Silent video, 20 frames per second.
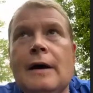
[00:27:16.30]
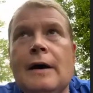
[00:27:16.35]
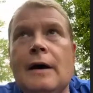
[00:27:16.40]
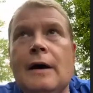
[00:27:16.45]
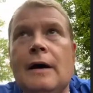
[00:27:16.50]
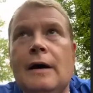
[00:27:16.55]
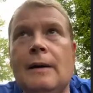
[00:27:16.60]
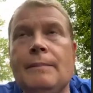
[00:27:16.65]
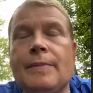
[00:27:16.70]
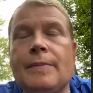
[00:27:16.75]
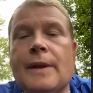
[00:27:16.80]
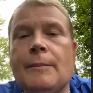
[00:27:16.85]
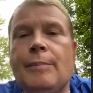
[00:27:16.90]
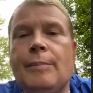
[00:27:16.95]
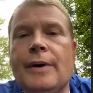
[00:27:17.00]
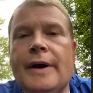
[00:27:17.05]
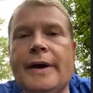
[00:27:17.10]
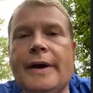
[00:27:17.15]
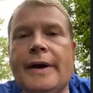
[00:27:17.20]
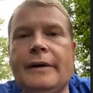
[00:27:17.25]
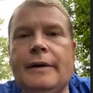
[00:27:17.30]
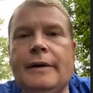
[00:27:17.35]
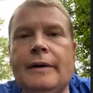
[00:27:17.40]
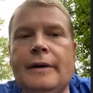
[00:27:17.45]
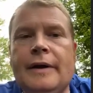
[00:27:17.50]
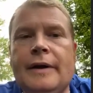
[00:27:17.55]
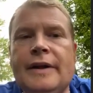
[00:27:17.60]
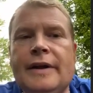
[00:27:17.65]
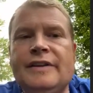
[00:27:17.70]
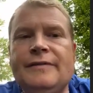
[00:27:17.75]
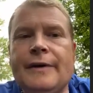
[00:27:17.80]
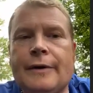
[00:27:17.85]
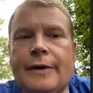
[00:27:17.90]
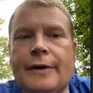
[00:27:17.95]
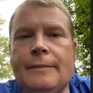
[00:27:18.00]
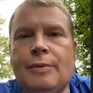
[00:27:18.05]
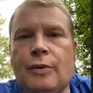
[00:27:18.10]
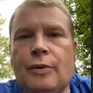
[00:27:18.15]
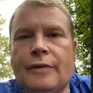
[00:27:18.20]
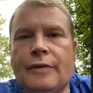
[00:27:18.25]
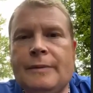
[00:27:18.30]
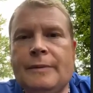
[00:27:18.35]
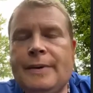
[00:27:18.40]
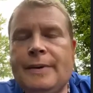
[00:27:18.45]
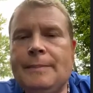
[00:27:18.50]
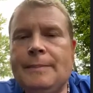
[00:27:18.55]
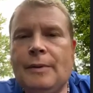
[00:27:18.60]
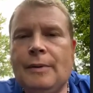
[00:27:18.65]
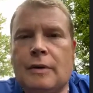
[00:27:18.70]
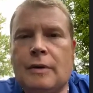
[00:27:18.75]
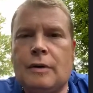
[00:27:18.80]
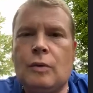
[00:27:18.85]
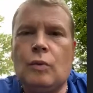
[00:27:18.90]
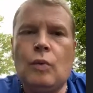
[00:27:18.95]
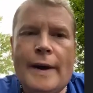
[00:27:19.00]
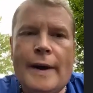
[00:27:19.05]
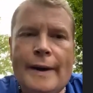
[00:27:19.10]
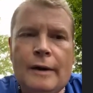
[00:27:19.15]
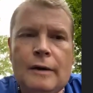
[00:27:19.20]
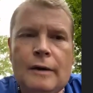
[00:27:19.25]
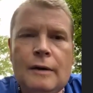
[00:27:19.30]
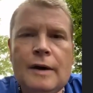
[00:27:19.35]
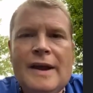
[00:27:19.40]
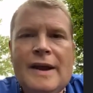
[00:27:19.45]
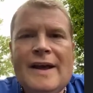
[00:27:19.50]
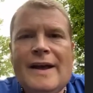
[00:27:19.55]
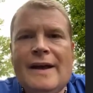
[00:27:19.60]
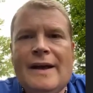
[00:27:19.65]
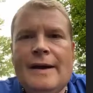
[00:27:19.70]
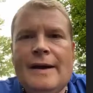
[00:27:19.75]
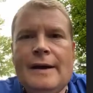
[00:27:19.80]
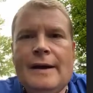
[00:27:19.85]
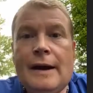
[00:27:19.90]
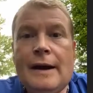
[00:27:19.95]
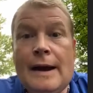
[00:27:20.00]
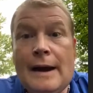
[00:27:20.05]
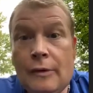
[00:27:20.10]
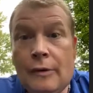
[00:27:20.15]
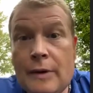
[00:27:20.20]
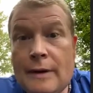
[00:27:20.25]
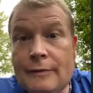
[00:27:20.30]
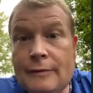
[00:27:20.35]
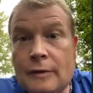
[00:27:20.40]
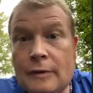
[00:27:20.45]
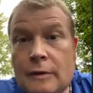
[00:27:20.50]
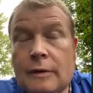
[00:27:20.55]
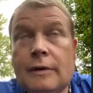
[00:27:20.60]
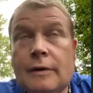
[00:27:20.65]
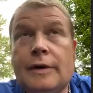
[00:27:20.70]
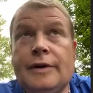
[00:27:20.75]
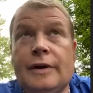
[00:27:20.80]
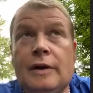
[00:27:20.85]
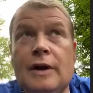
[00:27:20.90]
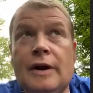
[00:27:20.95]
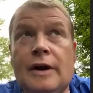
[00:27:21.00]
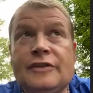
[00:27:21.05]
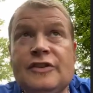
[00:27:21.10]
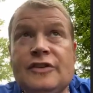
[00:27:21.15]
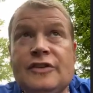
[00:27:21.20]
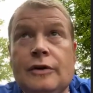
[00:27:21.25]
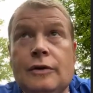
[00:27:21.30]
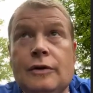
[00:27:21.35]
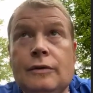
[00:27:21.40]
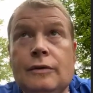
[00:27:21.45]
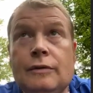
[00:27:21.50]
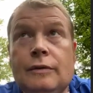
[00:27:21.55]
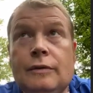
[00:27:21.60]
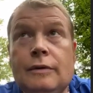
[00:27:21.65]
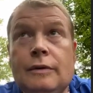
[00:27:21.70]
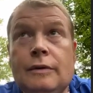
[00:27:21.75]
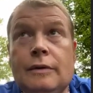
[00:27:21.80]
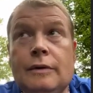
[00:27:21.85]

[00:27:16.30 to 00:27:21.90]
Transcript: But it's very important that people are aware. However, naloxone